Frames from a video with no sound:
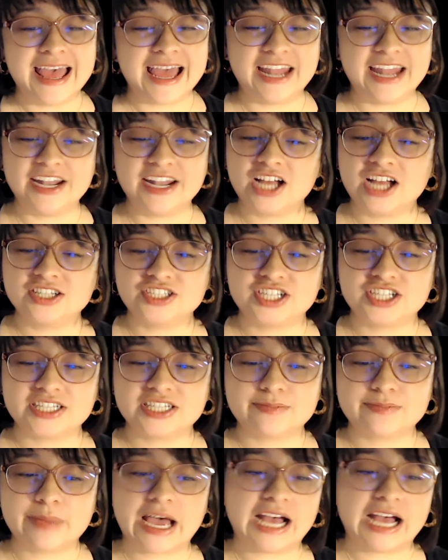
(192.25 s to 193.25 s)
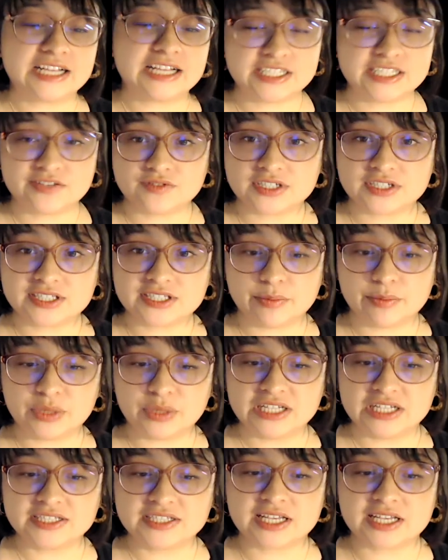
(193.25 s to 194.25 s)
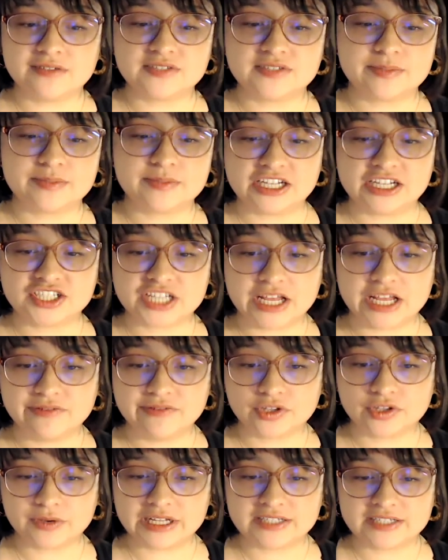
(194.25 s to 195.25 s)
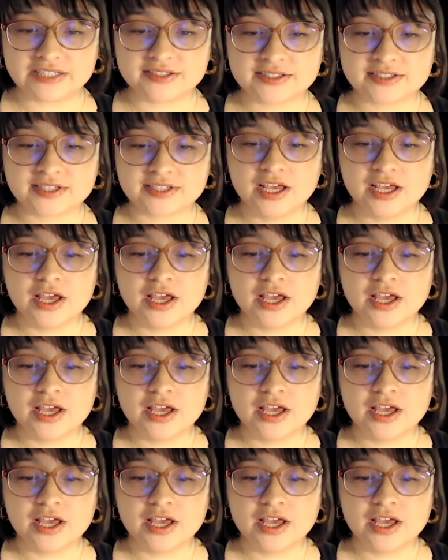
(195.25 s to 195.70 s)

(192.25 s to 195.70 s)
and not just passive recipients of Spanish influence.